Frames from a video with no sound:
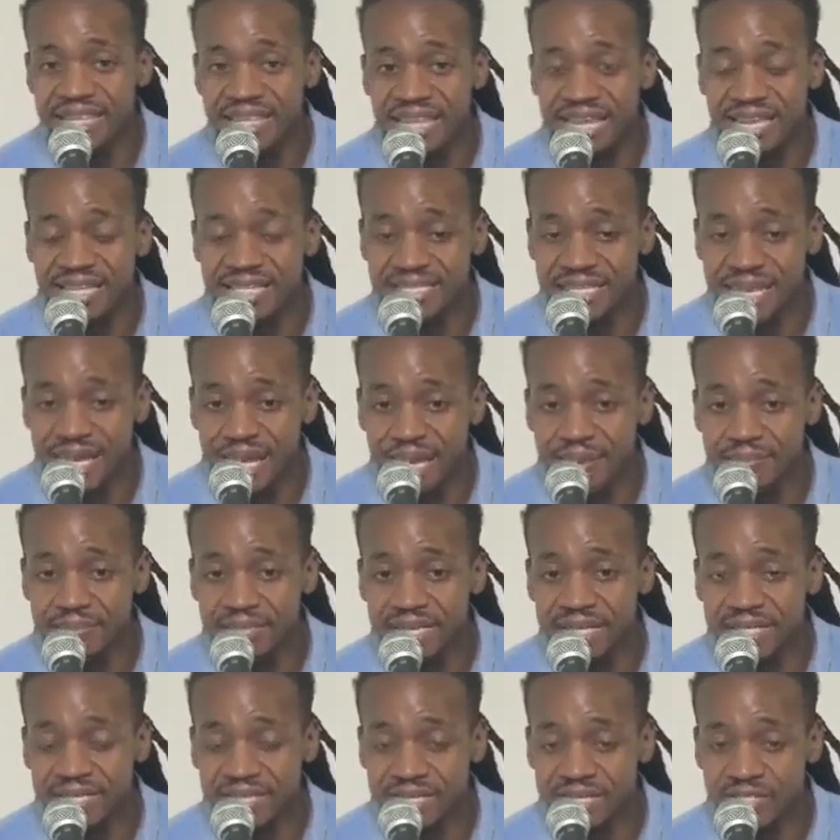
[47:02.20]
it's times
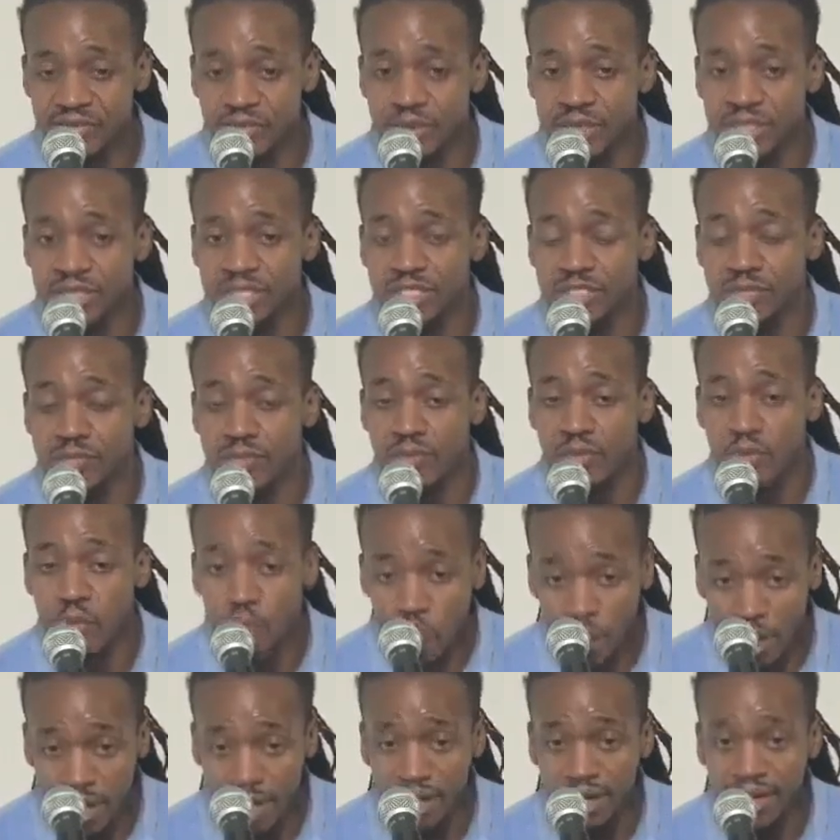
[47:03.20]
like this when
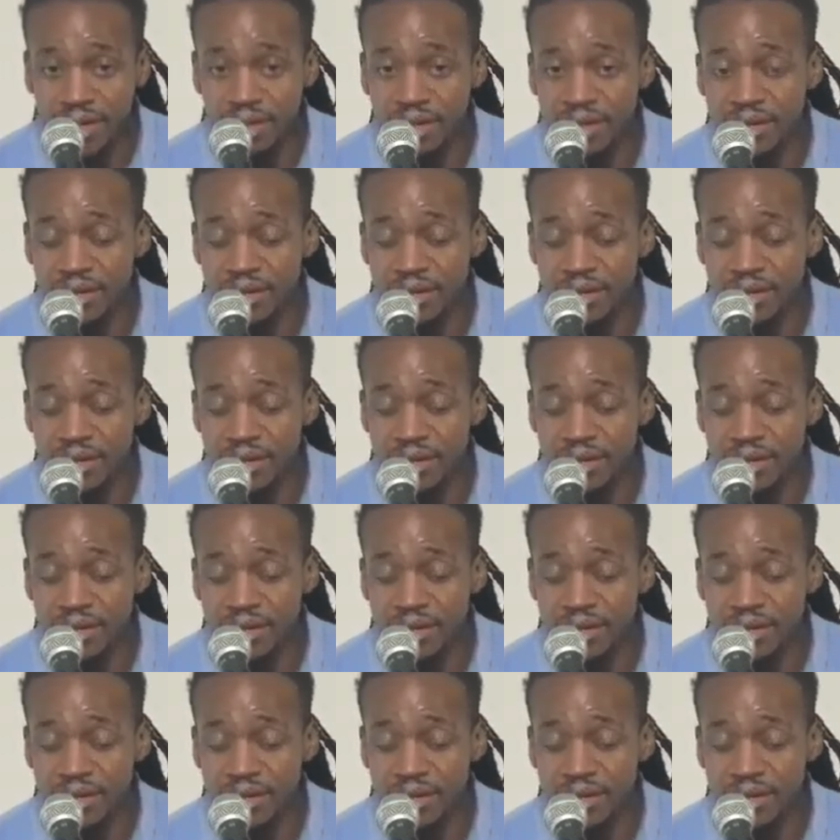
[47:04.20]
support,